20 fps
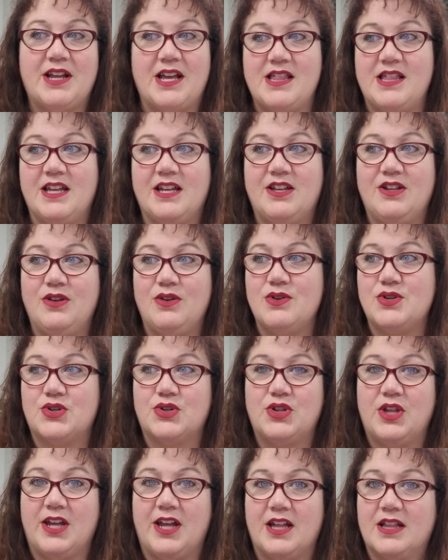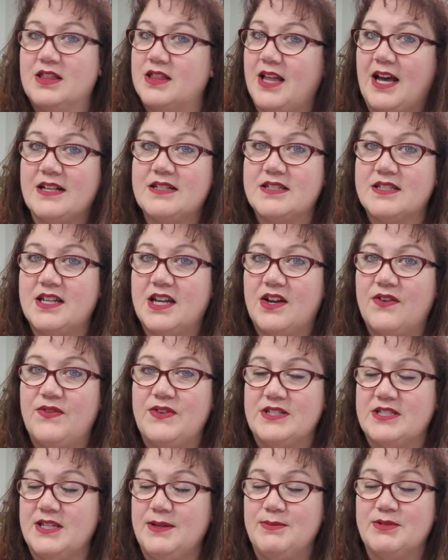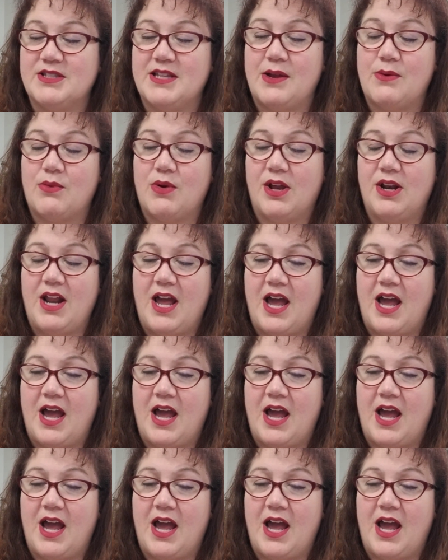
I think you usually get less stuff. It seems they run